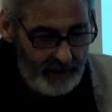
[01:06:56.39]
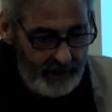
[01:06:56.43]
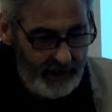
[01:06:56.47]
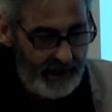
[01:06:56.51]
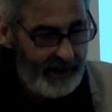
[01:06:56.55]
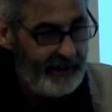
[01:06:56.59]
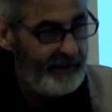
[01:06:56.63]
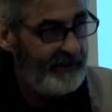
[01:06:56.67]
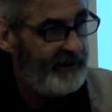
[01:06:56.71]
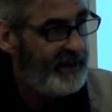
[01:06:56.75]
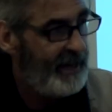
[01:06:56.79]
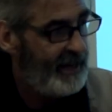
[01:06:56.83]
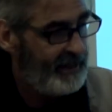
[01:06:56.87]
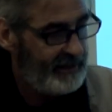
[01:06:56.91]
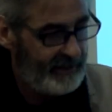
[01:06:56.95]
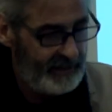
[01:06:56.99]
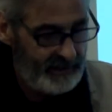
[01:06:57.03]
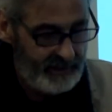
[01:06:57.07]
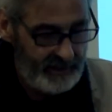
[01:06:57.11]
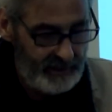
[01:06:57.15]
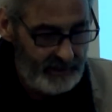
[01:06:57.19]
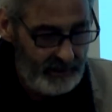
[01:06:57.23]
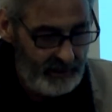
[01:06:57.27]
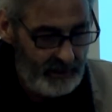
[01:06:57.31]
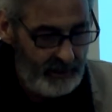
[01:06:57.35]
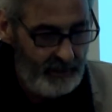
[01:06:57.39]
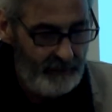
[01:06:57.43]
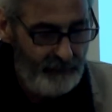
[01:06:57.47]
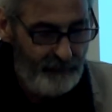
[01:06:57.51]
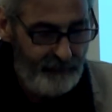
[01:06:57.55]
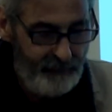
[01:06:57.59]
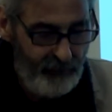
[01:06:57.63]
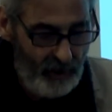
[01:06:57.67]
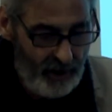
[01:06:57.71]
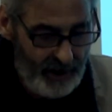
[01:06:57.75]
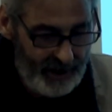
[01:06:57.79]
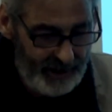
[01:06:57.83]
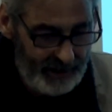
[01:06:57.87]
And this,
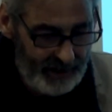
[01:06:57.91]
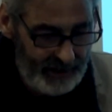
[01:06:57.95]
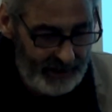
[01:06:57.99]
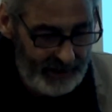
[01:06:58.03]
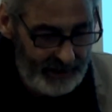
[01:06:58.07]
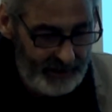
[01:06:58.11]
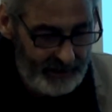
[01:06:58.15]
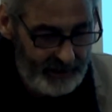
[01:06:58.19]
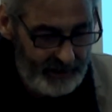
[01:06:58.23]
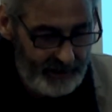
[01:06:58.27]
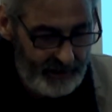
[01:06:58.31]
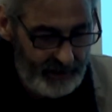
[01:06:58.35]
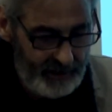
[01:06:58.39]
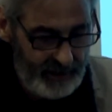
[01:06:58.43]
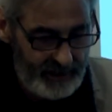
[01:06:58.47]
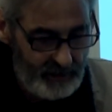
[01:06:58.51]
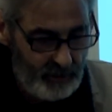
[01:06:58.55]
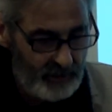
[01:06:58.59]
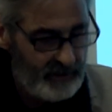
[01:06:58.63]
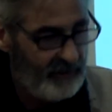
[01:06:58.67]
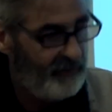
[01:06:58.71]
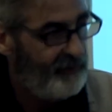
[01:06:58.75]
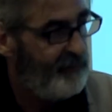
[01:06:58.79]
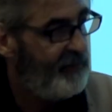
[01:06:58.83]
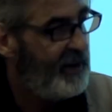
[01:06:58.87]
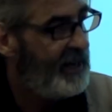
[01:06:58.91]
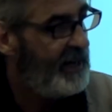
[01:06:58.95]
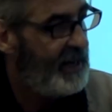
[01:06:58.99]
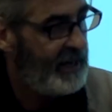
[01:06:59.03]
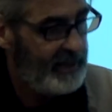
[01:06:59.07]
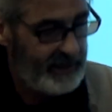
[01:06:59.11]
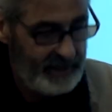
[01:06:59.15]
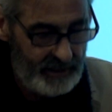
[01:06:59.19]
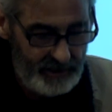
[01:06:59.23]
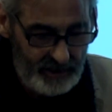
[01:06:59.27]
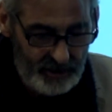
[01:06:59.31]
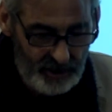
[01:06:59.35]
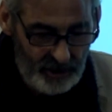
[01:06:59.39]
finally, is what the
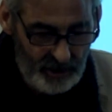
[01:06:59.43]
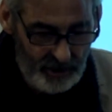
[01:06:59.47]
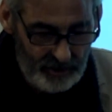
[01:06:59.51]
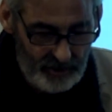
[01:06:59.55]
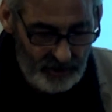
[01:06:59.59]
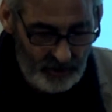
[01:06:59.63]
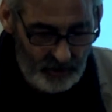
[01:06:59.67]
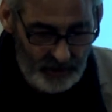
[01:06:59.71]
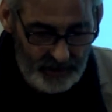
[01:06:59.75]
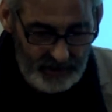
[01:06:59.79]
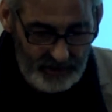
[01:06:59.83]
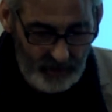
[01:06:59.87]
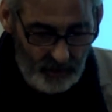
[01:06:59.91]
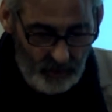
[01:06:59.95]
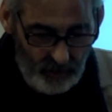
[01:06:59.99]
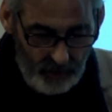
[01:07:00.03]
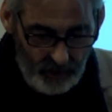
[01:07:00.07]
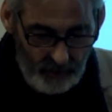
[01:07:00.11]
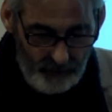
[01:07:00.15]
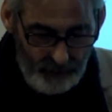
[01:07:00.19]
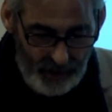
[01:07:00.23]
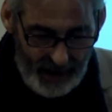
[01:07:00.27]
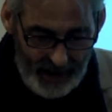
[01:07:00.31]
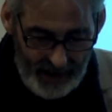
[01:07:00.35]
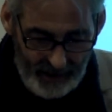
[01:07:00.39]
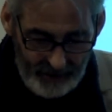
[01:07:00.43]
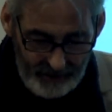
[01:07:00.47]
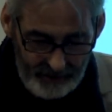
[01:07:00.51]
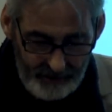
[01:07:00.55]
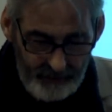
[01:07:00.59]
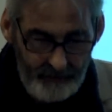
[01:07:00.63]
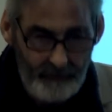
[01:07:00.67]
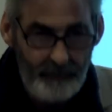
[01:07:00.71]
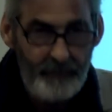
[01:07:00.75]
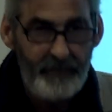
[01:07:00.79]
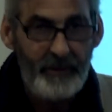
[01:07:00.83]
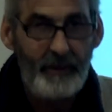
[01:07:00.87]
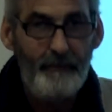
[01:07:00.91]
Phoenix and Turtle is all about.
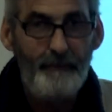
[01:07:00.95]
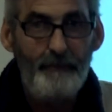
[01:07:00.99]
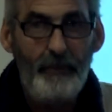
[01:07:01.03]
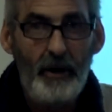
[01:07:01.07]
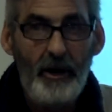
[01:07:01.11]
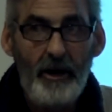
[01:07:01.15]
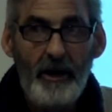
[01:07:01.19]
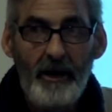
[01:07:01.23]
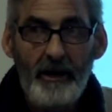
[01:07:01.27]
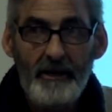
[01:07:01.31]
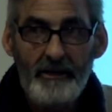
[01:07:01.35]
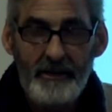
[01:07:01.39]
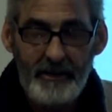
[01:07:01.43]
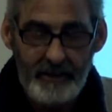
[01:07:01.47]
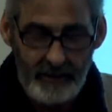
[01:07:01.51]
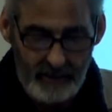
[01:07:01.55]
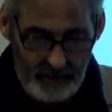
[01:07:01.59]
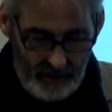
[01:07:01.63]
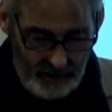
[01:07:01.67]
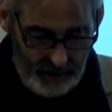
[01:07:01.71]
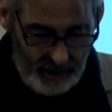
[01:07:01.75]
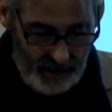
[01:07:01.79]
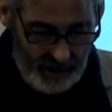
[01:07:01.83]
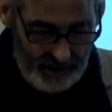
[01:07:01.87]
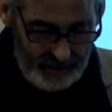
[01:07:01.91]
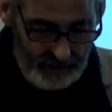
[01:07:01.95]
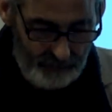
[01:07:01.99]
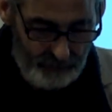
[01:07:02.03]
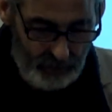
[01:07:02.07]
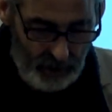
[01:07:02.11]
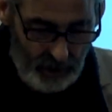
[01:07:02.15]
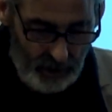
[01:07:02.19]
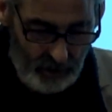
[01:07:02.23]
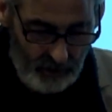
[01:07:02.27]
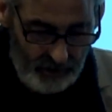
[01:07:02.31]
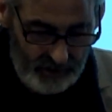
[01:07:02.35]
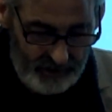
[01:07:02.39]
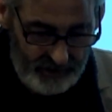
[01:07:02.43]
The birds are the
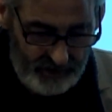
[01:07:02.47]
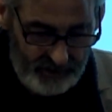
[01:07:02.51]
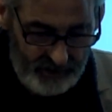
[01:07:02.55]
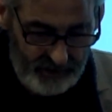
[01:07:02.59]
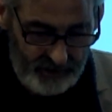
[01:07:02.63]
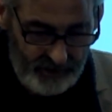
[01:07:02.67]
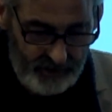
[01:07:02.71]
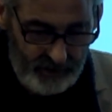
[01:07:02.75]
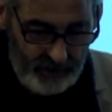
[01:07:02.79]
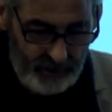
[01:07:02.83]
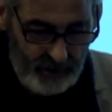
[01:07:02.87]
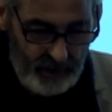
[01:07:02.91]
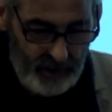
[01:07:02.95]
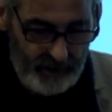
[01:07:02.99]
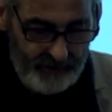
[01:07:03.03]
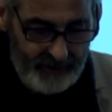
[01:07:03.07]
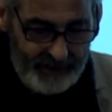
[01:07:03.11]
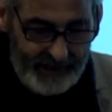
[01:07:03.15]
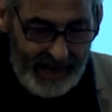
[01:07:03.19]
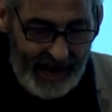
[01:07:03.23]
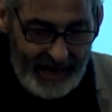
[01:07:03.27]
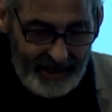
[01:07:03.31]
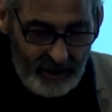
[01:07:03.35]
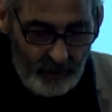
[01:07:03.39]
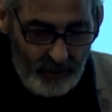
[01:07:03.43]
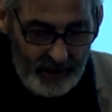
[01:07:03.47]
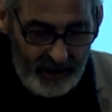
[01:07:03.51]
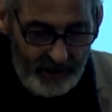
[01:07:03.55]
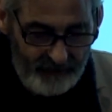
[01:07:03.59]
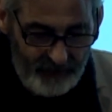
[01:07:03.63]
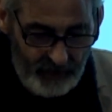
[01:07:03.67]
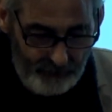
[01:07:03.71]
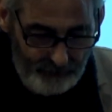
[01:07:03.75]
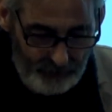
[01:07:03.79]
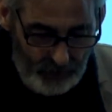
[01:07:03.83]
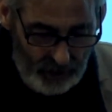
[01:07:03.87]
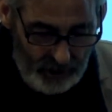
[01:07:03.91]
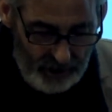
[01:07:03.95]
poets. The gathering of
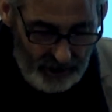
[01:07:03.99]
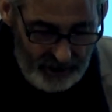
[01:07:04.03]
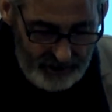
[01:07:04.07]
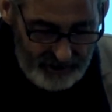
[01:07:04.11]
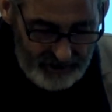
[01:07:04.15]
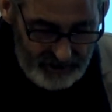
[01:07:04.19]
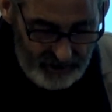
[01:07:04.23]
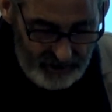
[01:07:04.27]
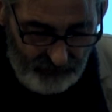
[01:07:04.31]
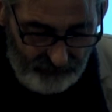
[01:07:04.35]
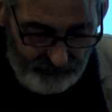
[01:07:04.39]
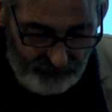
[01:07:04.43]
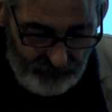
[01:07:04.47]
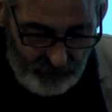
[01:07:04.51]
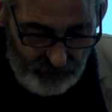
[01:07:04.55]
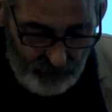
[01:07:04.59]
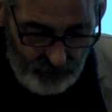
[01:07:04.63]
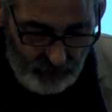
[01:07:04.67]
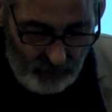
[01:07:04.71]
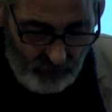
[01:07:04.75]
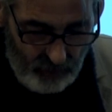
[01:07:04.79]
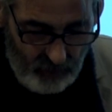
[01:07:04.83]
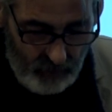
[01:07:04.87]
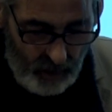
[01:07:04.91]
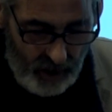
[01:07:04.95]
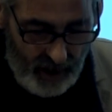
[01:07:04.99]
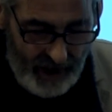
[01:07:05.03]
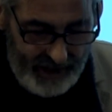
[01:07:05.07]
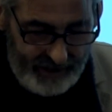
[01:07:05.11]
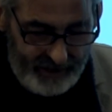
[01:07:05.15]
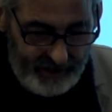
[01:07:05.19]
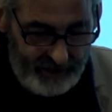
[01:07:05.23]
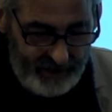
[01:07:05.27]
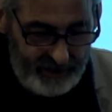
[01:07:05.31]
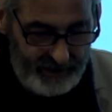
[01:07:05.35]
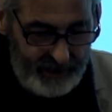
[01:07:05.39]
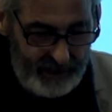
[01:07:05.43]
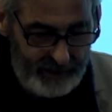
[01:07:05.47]
the birds funeral
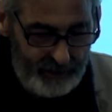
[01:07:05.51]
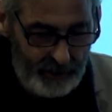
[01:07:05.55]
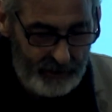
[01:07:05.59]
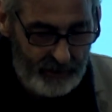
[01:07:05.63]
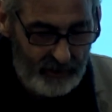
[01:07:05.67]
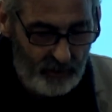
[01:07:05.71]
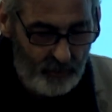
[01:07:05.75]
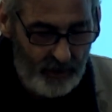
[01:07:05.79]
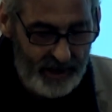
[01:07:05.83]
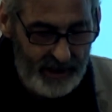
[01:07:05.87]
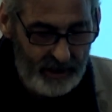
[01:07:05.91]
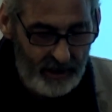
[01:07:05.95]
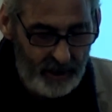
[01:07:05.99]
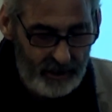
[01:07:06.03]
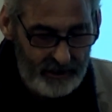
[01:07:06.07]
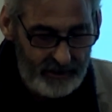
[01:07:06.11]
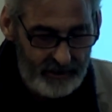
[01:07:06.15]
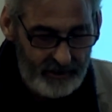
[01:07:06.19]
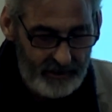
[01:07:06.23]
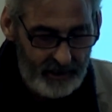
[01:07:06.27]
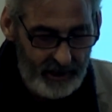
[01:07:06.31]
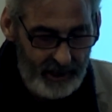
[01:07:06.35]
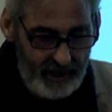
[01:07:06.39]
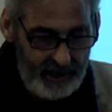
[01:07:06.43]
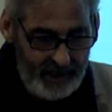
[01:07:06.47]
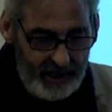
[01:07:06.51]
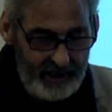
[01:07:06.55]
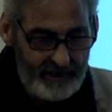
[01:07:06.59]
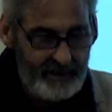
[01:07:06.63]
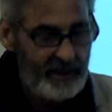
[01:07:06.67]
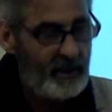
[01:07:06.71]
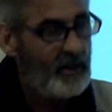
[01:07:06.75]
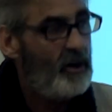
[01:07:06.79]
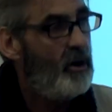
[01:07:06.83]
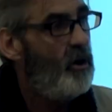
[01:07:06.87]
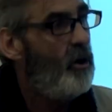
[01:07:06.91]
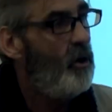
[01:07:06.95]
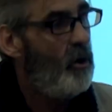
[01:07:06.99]
rite to sing the threenos is
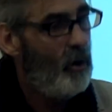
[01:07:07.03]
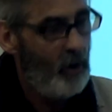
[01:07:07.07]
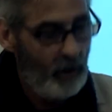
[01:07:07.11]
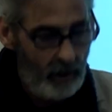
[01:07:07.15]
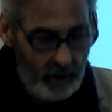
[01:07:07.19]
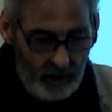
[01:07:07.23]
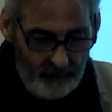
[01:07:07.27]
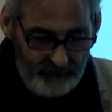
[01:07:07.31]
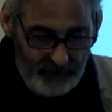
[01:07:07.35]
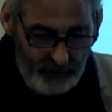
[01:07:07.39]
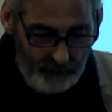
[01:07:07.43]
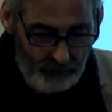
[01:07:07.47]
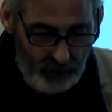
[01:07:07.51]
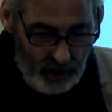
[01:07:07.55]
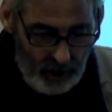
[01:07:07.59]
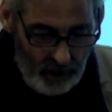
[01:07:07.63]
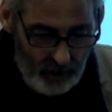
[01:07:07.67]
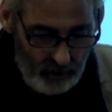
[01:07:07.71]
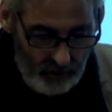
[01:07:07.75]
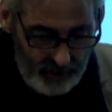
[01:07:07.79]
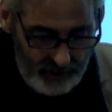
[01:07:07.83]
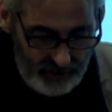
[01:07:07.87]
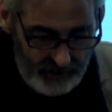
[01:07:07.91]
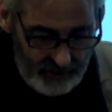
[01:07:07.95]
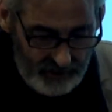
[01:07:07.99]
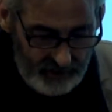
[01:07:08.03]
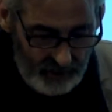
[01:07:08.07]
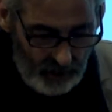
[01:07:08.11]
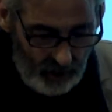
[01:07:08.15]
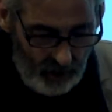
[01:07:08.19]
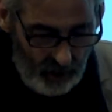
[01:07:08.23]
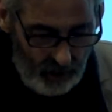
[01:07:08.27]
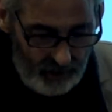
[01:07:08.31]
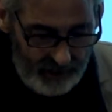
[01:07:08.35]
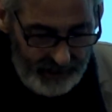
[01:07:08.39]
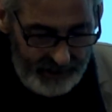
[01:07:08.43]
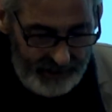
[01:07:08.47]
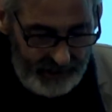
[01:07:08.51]
the call of the poets to
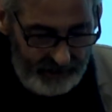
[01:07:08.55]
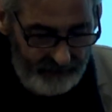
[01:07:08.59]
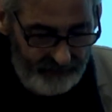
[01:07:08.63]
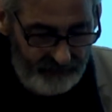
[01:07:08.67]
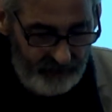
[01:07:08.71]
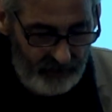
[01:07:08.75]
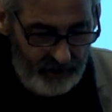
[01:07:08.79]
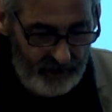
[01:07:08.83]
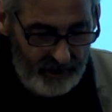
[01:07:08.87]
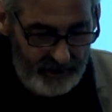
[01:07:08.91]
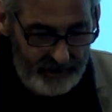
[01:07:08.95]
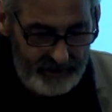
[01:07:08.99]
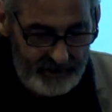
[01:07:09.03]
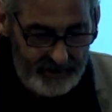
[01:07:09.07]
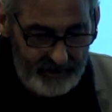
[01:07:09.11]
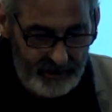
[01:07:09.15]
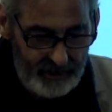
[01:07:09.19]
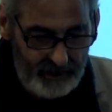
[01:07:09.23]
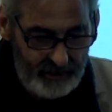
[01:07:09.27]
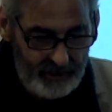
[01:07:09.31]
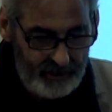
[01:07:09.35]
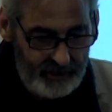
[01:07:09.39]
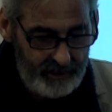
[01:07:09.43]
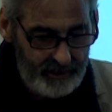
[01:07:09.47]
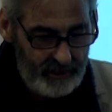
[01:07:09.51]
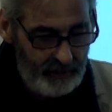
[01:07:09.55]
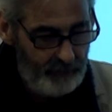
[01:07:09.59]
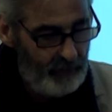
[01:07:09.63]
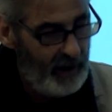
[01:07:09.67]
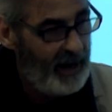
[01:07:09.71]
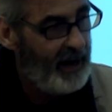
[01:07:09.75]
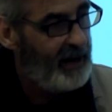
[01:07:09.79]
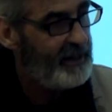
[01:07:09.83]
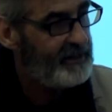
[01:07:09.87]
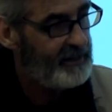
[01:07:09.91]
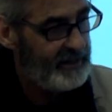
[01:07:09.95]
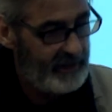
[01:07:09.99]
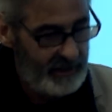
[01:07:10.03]
honour in verse the
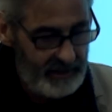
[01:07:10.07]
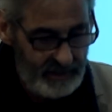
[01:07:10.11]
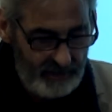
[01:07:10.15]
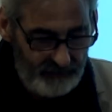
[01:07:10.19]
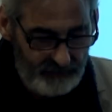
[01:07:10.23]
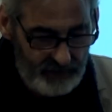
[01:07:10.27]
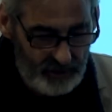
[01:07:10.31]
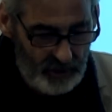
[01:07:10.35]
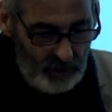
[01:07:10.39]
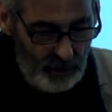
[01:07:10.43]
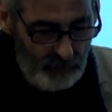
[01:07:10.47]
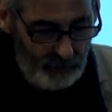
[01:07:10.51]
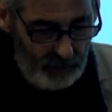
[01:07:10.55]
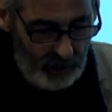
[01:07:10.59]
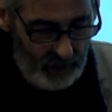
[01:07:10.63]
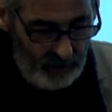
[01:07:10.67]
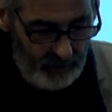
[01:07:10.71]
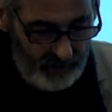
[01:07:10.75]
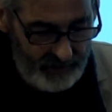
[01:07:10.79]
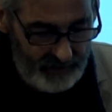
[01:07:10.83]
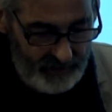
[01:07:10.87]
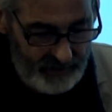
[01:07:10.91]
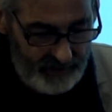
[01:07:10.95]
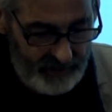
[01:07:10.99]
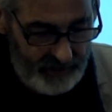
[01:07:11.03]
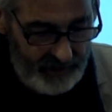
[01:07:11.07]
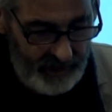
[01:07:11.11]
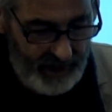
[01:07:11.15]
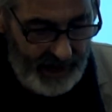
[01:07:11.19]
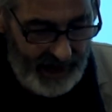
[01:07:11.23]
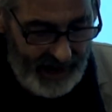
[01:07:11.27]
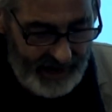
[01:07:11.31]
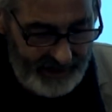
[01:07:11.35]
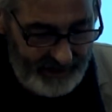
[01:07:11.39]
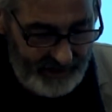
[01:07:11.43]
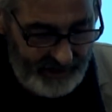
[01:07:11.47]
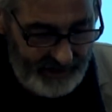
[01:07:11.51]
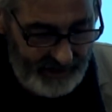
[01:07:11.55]
passing of two poets,
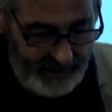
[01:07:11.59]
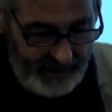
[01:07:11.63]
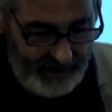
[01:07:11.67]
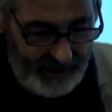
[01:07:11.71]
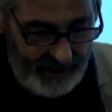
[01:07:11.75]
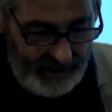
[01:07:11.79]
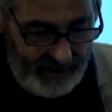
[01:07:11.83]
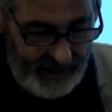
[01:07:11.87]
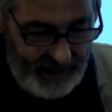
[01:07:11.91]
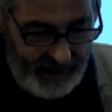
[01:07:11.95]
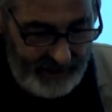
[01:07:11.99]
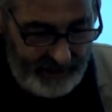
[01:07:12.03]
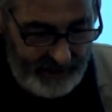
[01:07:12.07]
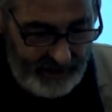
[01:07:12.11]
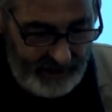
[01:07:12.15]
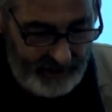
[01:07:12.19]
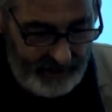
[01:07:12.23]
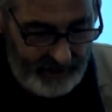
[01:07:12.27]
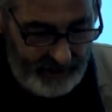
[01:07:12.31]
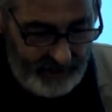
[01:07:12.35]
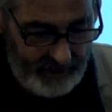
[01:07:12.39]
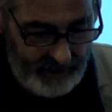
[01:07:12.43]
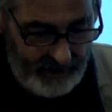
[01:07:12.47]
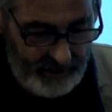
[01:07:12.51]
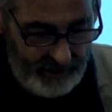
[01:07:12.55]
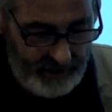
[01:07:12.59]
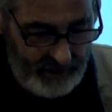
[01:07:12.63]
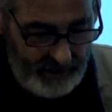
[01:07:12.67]
Anthony and Essex.